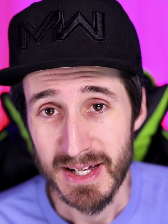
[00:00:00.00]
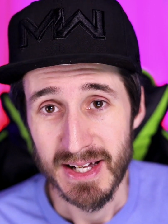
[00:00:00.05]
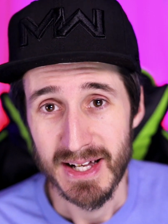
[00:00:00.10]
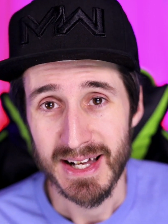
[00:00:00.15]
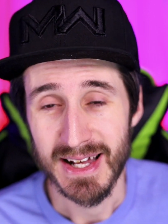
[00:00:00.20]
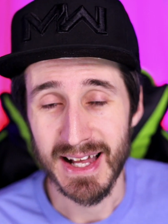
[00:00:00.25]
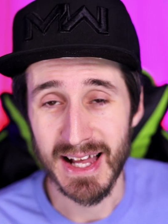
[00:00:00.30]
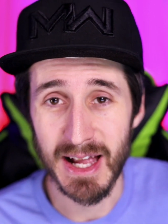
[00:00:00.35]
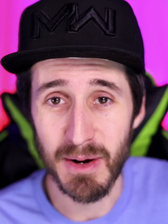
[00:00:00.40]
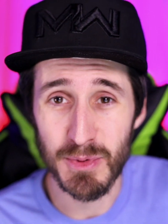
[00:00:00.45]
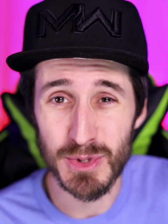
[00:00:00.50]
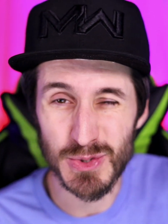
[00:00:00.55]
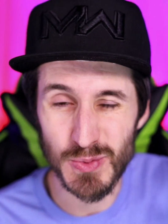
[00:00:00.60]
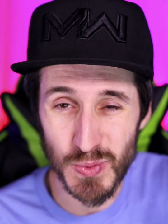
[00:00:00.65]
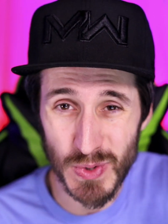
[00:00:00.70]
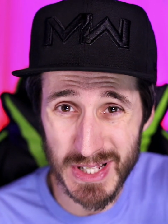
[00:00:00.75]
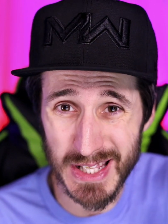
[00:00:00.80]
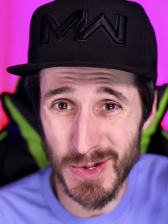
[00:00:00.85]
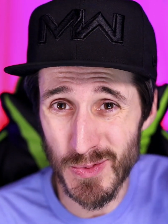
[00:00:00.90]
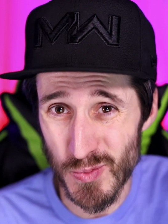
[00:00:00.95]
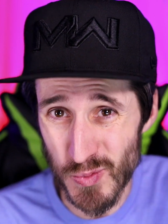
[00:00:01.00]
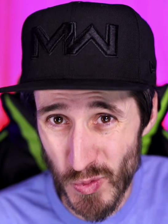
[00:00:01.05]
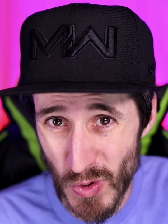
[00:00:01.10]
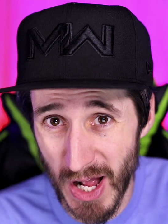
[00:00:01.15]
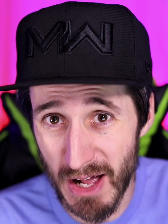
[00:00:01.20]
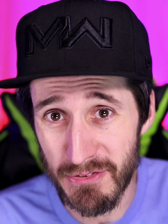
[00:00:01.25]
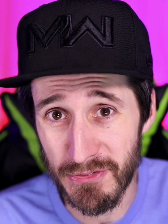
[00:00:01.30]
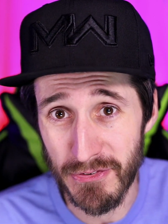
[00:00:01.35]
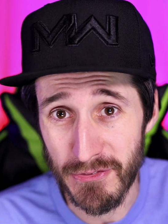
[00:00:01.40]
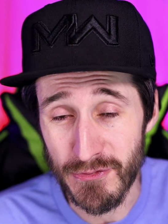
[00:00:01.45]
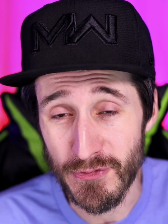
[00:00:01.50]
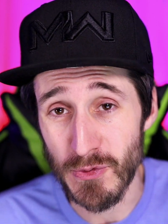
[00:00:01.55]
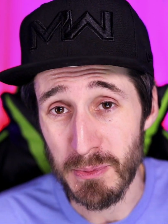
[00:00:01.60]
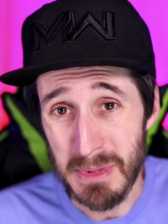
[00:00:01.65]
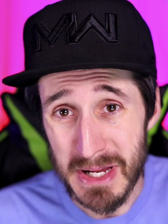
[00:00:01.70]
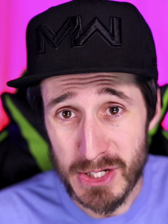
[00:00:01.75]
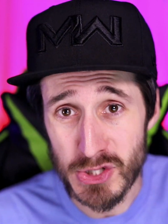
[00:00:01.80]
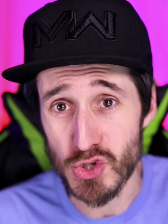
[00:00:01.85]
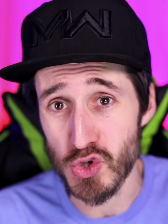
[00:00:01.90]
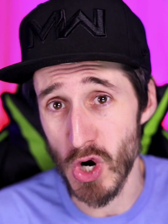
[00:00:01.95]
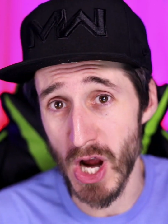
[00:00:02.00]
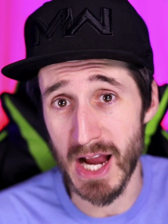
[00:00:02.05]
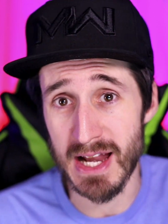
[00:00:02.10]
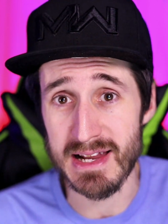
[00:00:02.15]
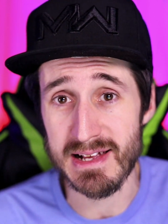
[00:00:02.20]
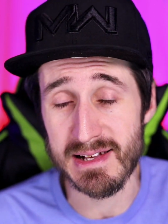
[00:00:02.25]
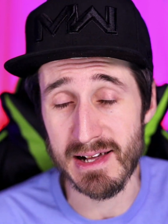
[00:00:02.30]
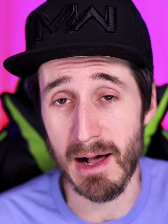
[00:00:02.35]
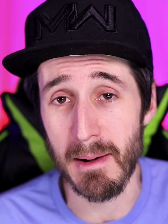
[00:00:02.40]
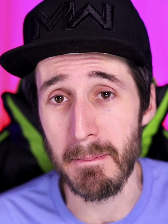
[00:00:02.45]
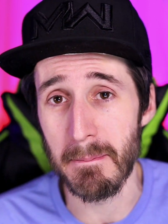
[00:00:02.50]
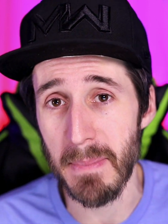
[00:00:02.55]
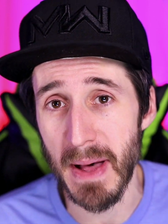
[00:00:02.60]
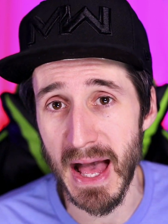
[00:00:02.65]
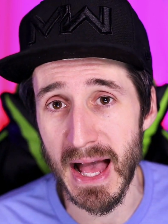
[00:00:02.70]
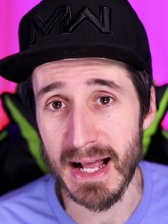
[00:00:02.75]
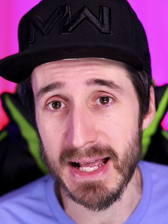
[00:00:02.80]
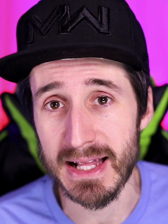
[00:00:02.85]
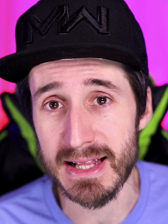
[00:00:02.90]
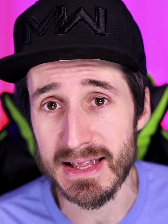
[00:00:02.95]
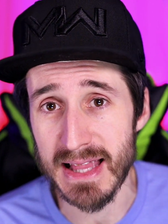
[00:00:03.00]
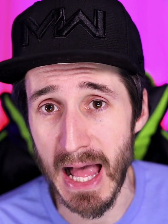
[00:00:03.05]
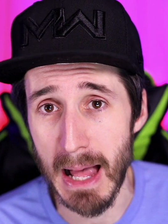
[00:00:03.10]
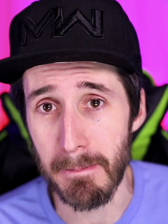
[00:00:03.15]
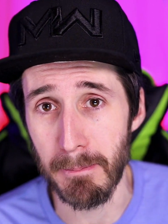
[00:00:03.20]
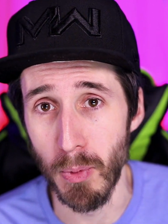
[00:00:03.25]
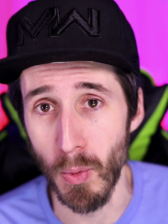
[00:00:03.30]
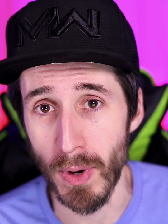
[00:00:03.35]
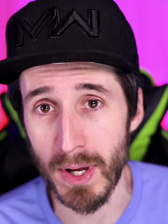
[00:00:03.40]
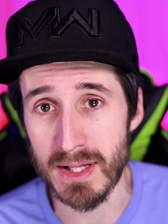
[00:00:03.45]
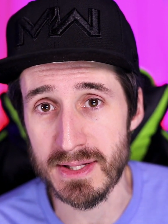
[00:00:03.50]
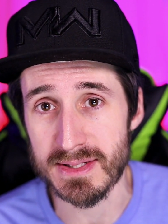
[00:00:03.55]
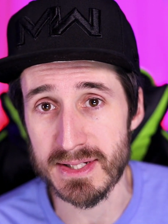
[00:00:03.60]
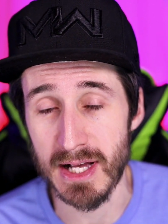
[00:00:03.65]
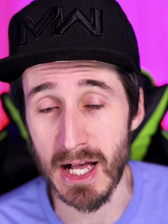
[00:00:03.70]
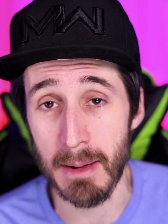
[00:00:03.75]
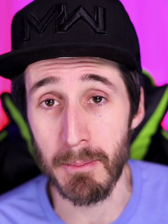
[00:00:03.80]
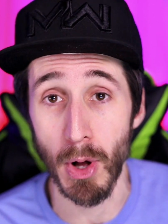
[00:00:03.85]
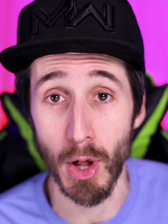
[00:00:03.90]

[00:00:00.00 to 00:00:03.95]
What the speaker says: It was really rough for me trying to come back at that point in time,